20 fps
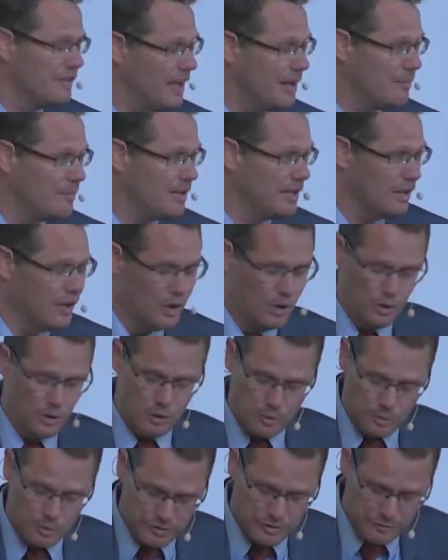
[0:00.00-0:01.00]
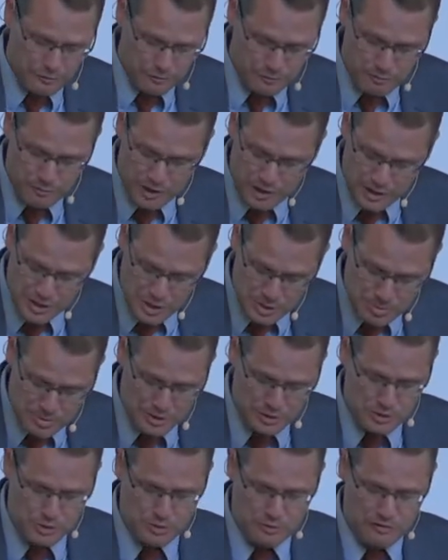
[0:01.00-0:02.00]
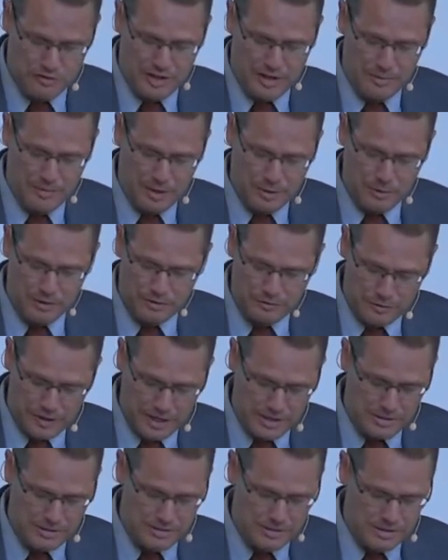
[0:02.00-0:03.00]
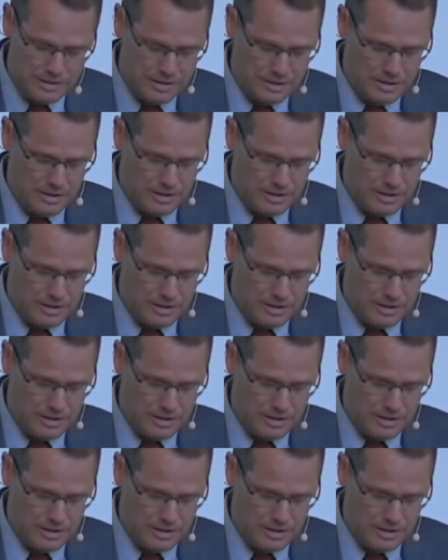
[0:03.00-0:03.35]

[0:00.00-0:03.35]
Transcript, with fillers: a family or with a spiritual family, with friends.